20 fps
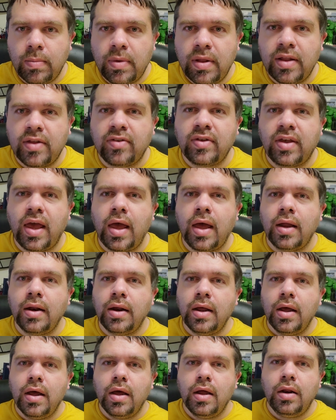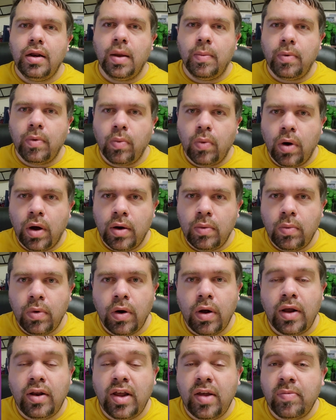in the Scan #1, where
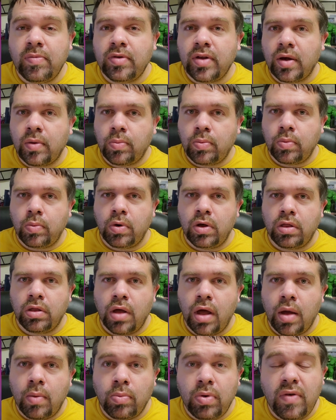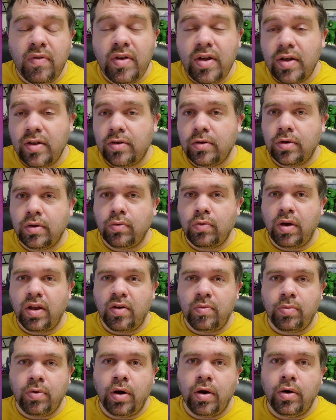he teams up with a previous
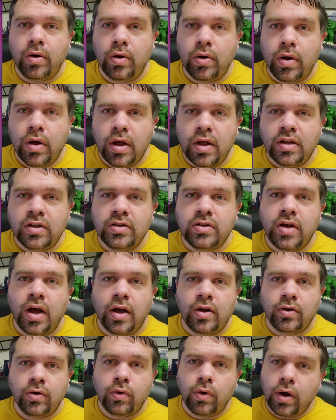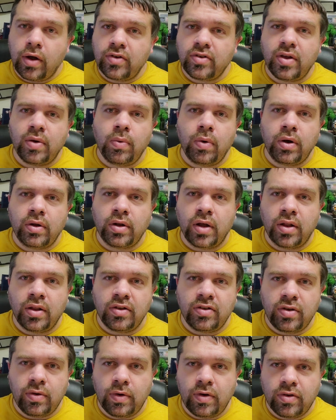creative partner, Scott Torres. They worked on the
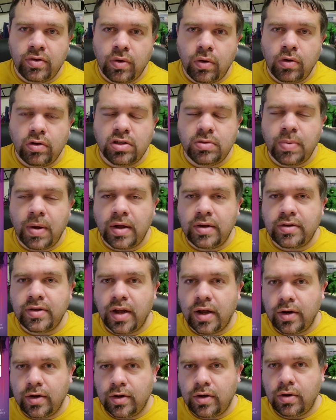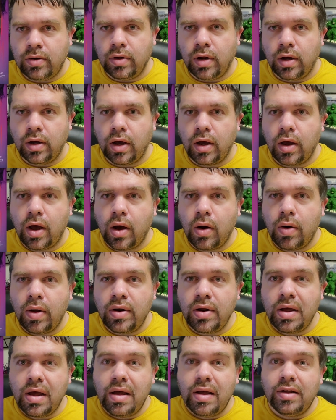series Cold Spots not too long ago. And
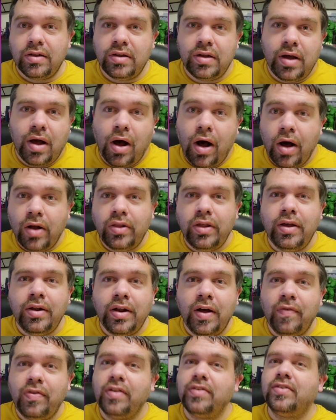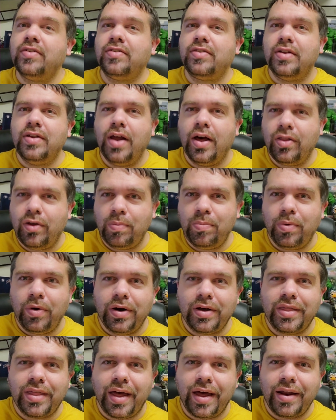oddly enough, this is another
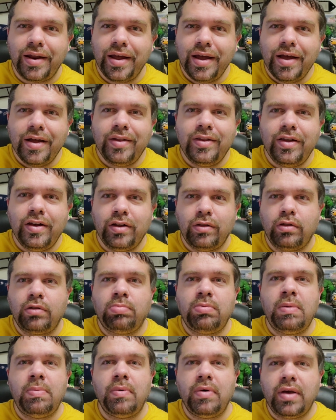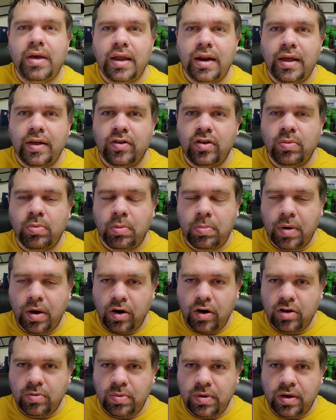book that deals with people getting
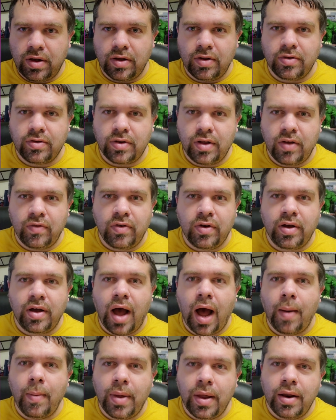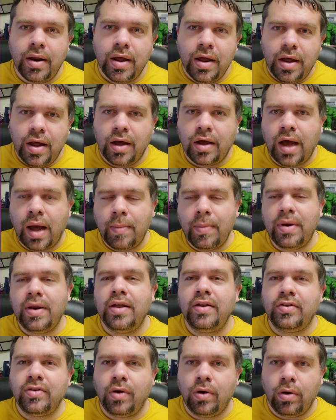superpowers because of a comet. A comet
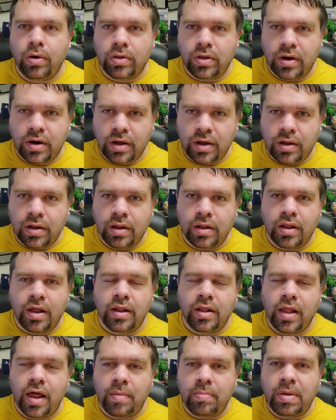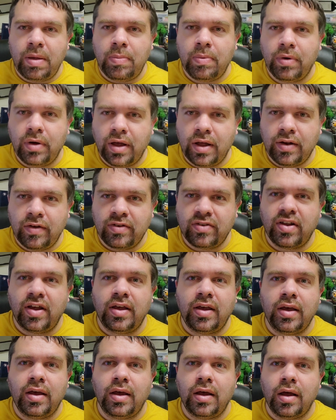hits Earth and it let people get
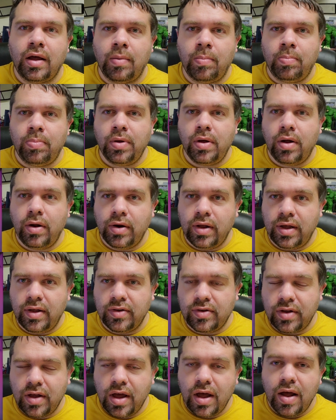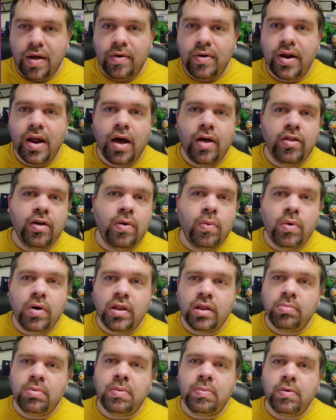psychic abilities. Now that one of
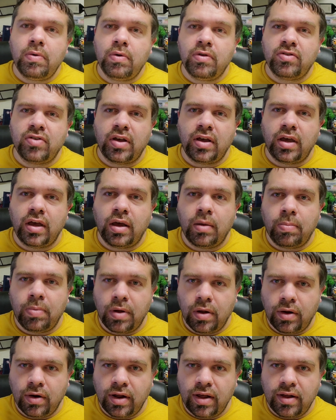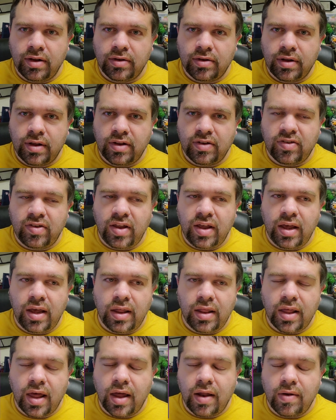the people with psychic abilities is seeing
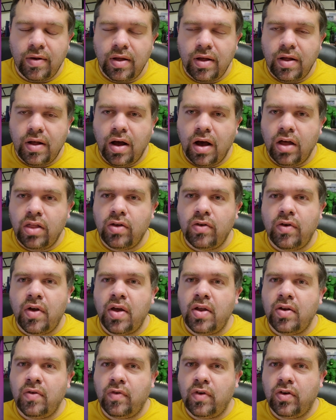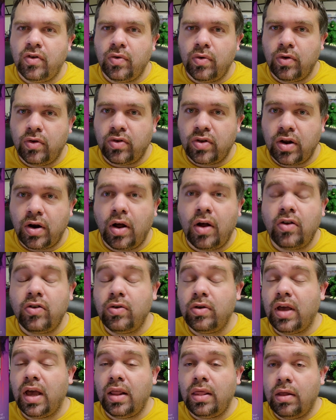that other individuals that also
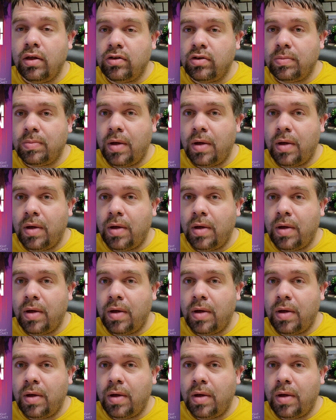gain those